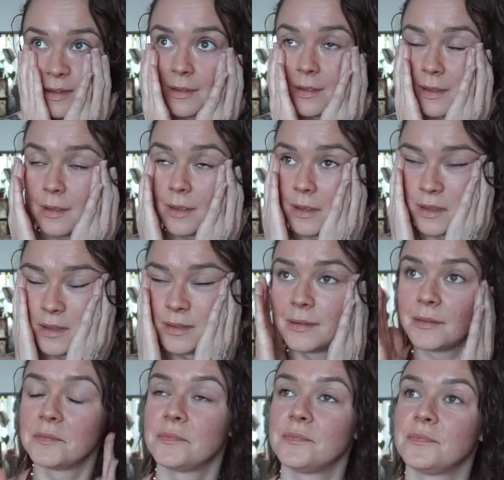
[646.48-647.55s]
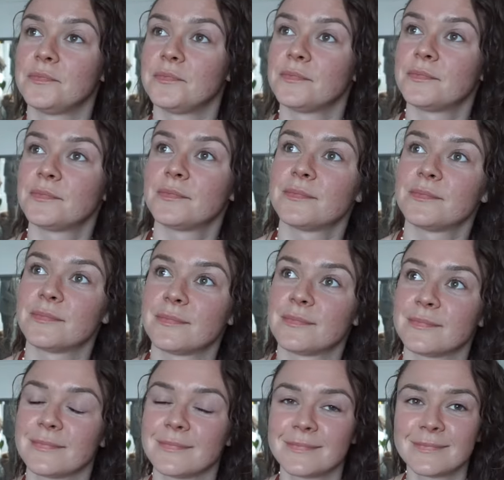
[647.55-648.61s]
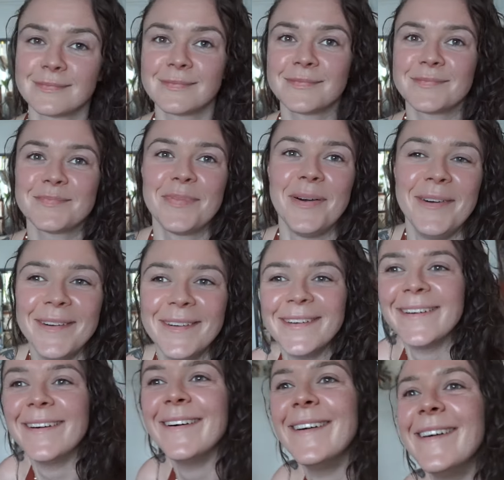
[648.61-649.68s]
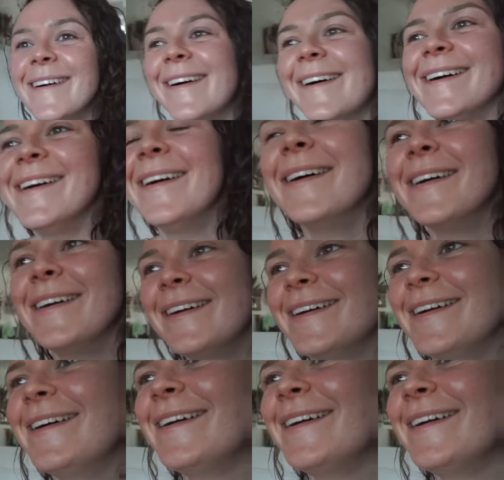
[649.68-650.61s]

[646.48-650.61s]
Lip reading: that involves a black person, the only ethnic person...